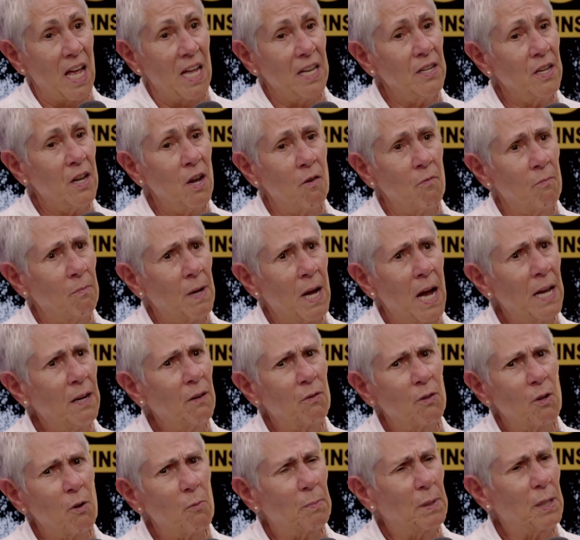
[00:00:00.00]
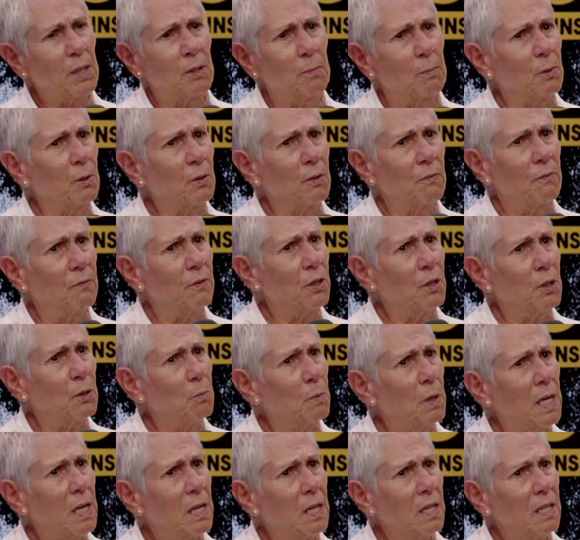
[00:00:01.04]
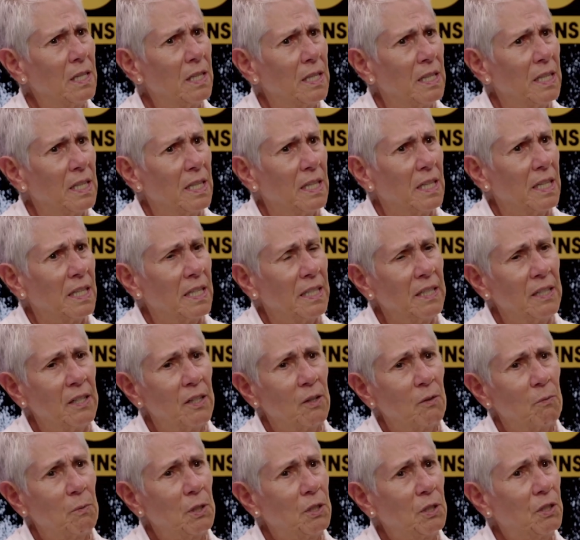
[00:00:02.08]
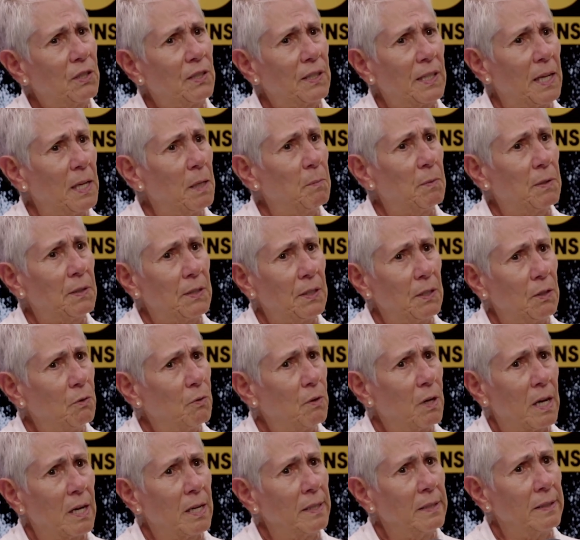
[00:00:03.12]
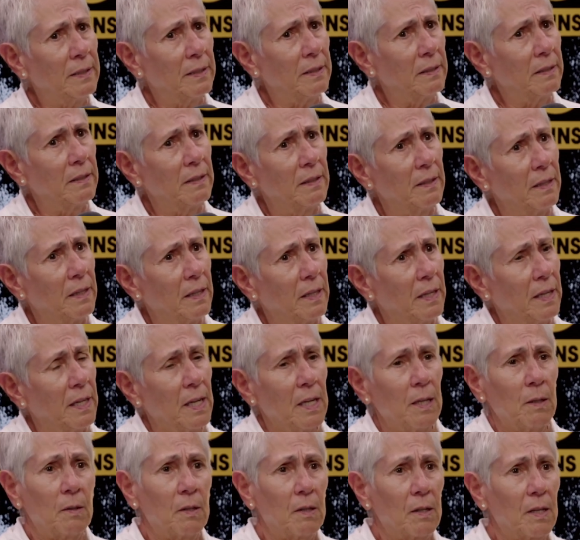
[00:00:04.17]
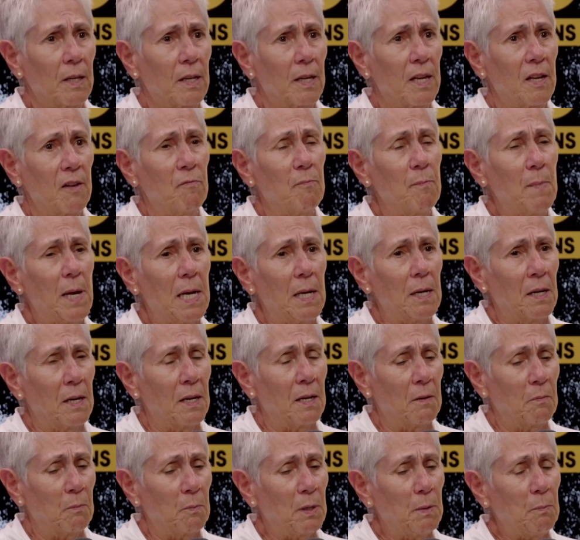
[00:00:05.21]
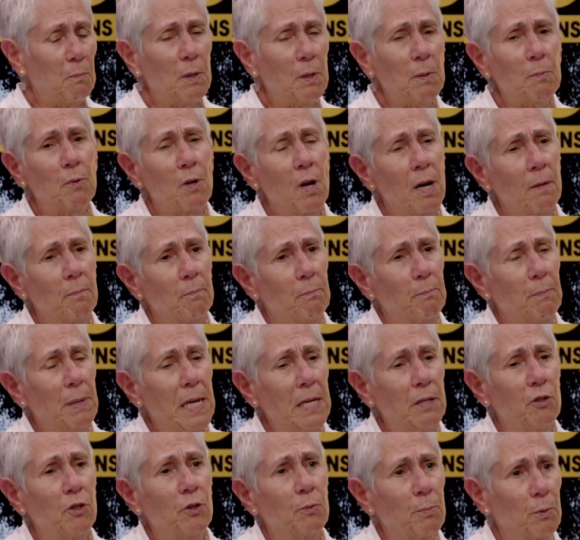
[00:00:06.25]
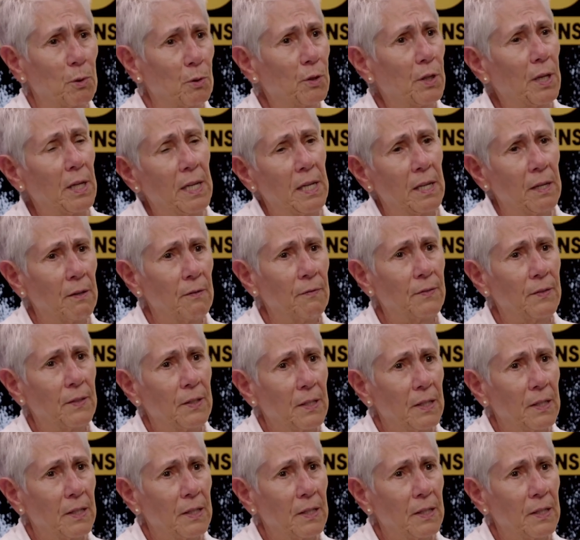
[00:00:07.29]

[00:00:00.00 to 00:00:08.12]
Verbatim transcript: No, I don't know Pittsburgh very well. You know, we just came to see you guys and give me, uh, we, we brought Paige's birthday gift.